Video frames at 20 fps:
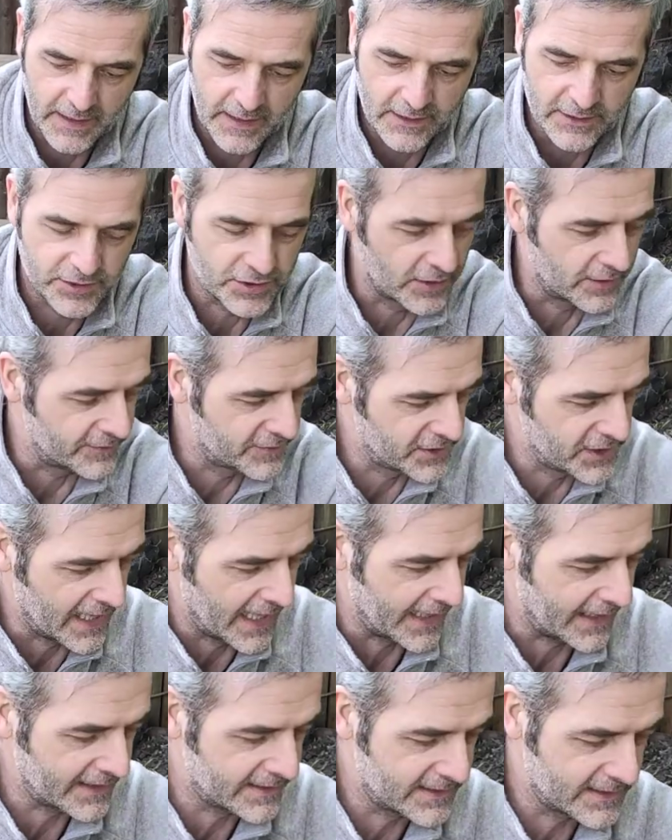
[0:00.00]
I should have
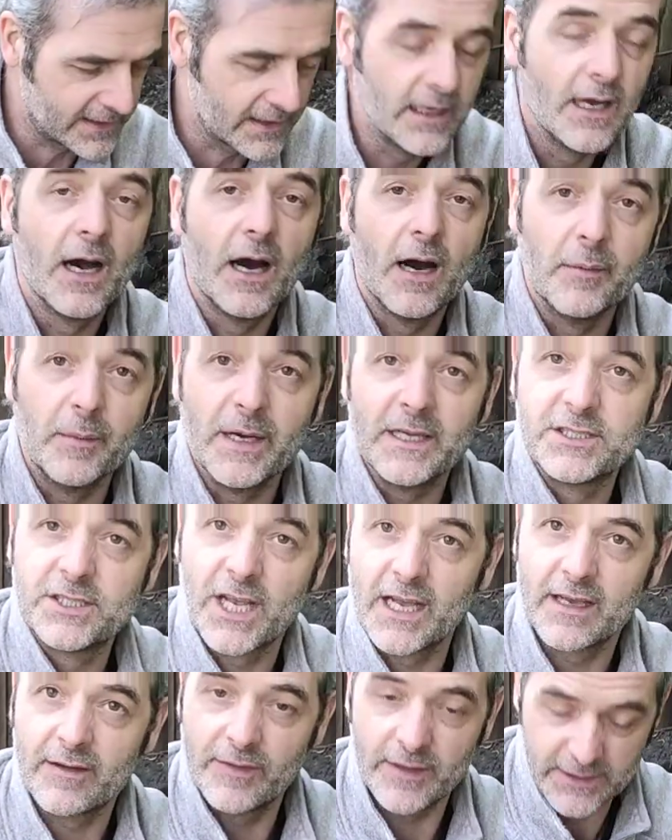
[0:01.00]
checked. I might
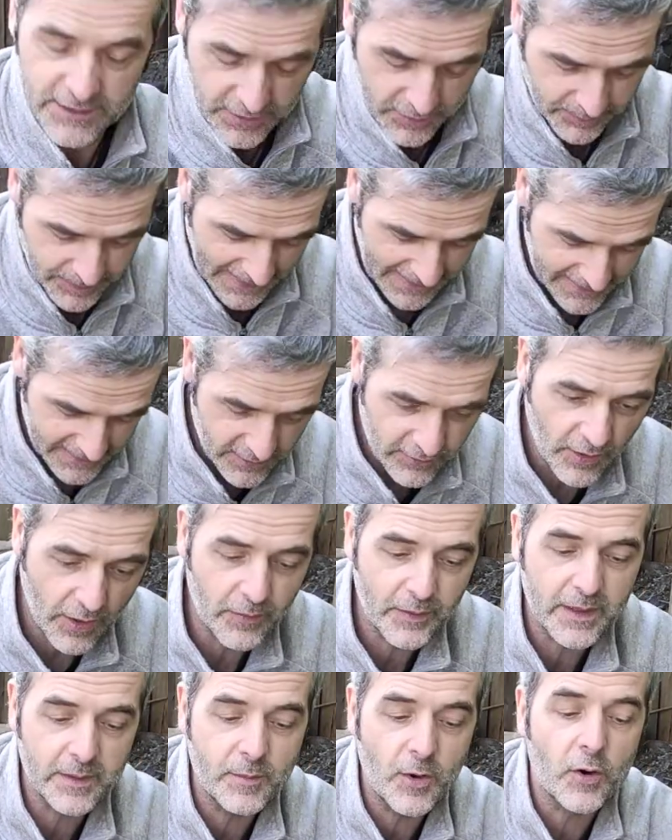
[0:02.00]
check if I do plan to grow
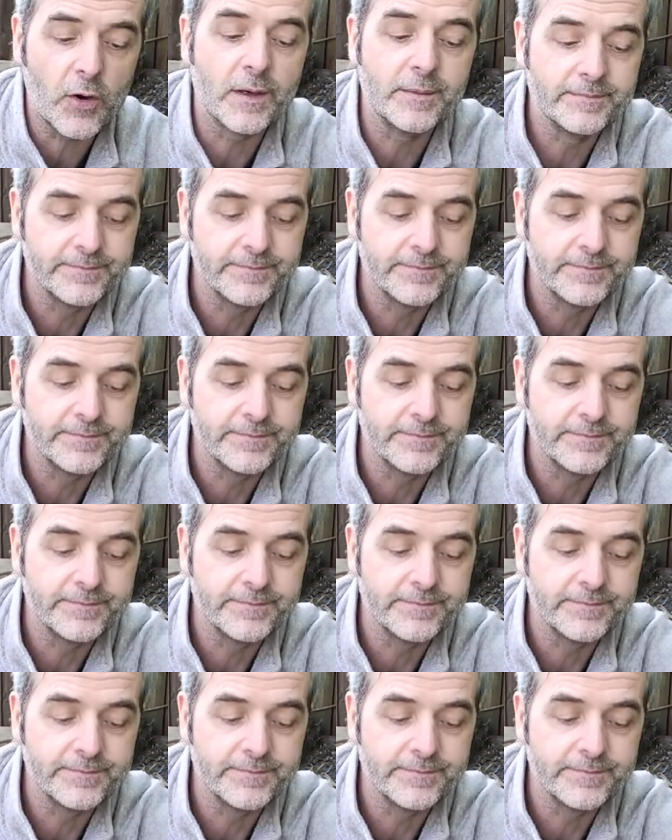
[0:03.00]
any more.